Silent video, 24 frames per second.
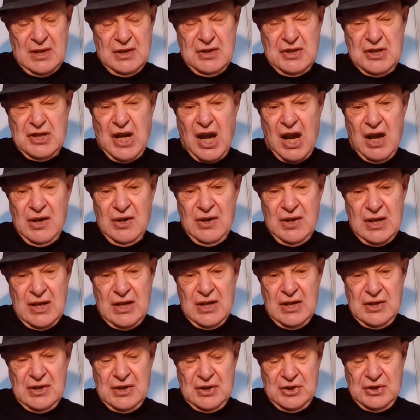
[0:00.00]
So,
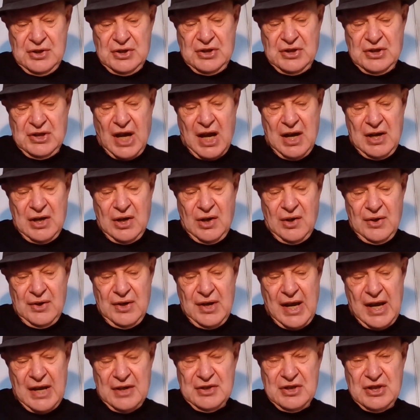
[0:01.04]
suck
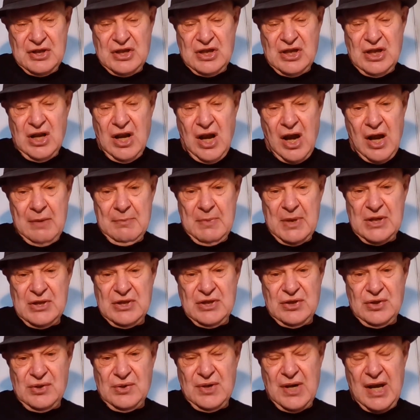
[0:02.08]
on that, slimy
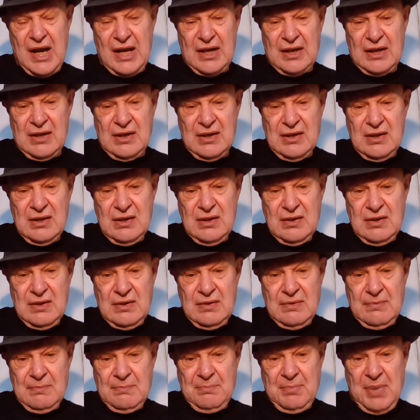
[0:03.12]
Sunak.
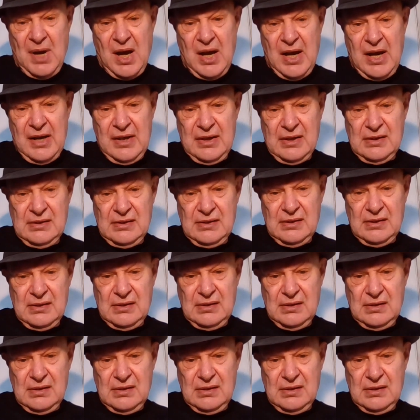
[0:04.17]
Bye.